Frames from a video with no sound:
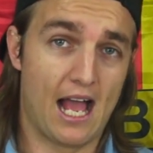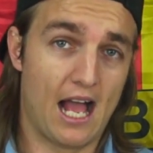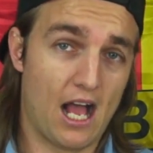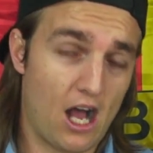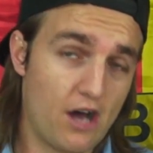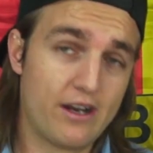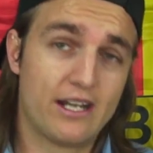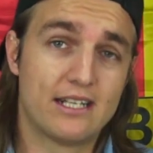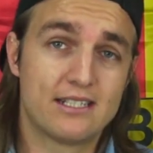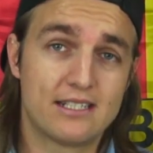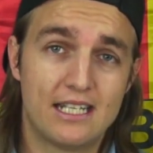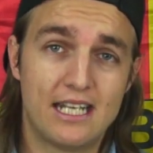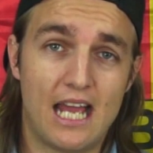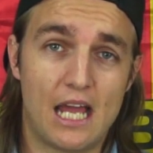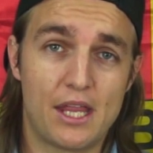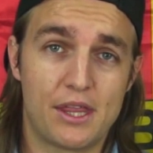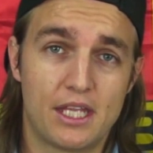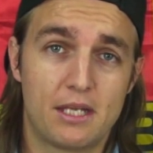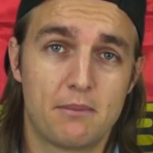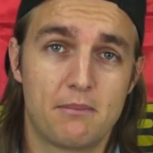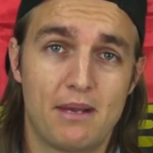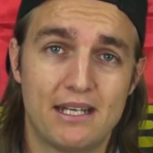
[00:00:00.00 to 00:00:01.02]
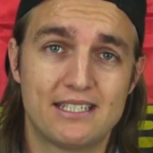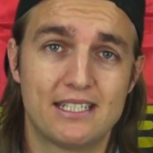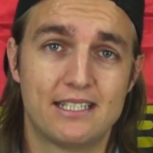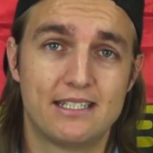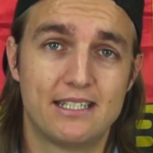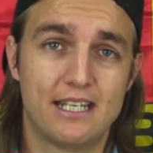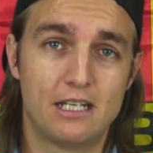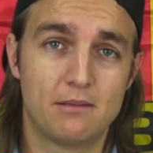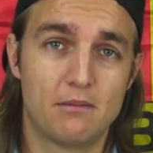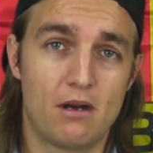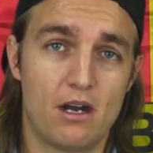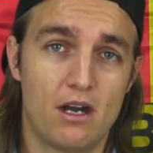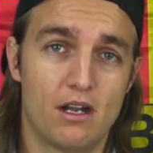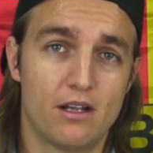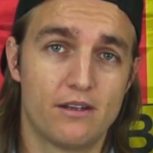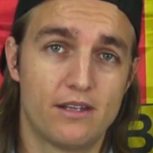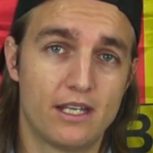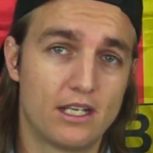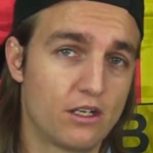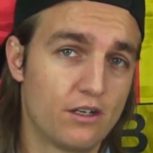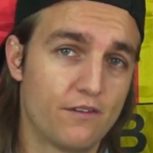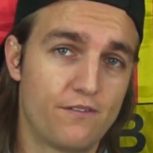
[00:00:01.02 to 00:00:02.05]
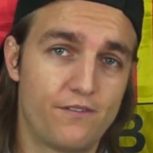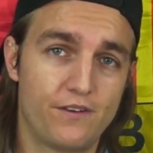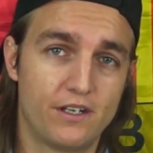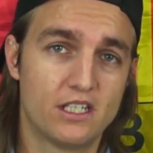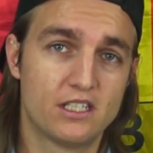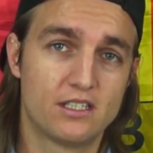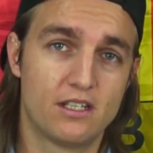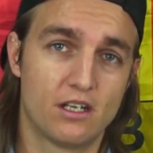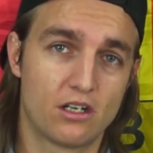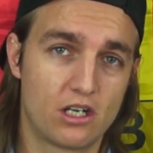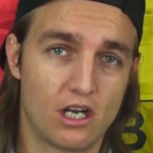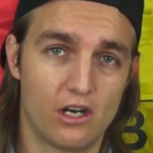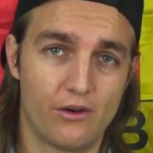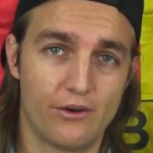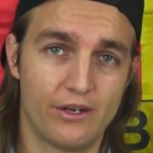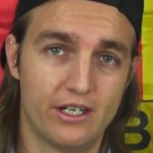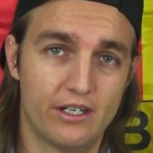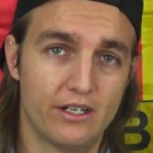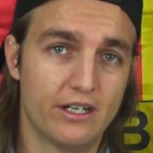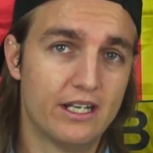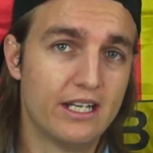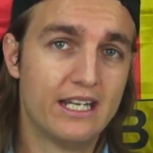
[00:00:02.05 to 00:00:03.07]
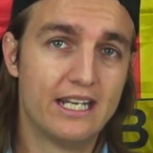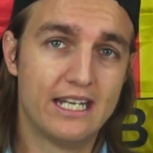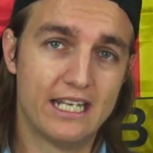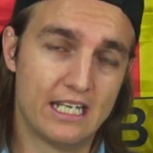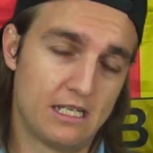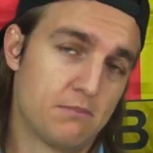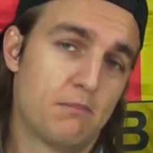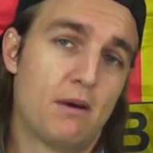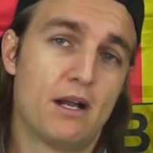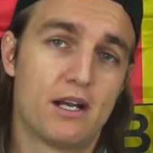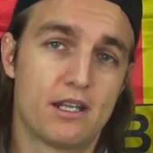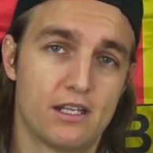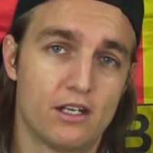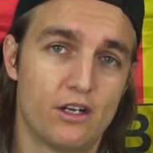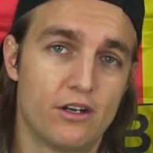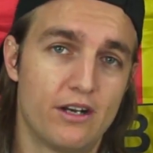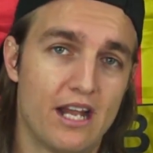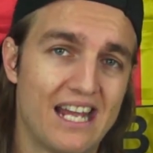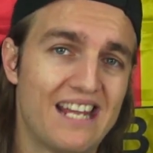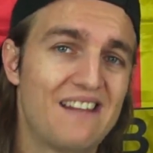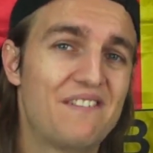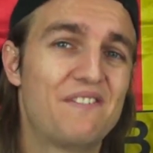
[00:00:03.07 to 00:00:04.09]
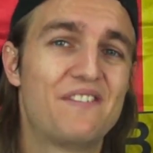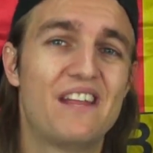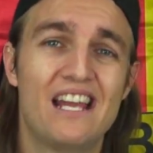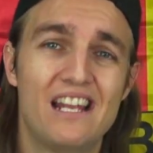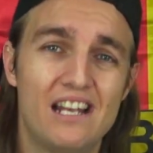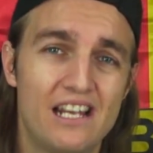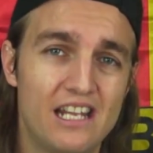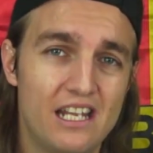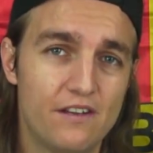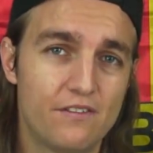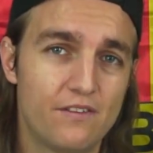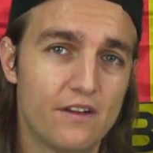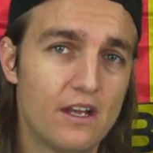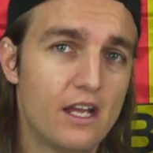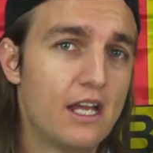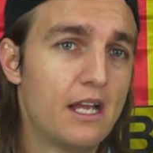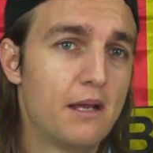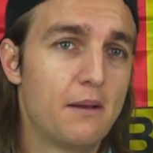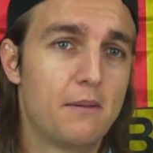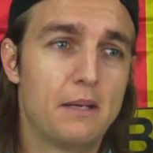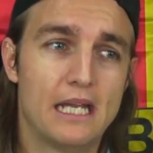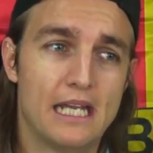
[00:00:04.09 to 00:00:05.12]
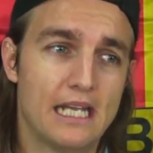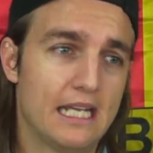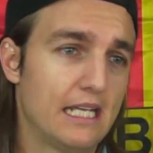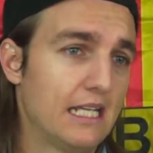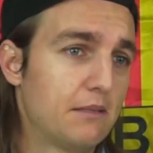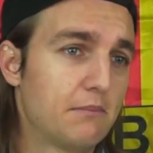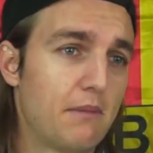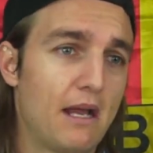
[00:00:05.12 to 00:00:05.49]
Honestly, I think Messi and Neymar, they're gonna finish their career in Barcelona. If they leave, it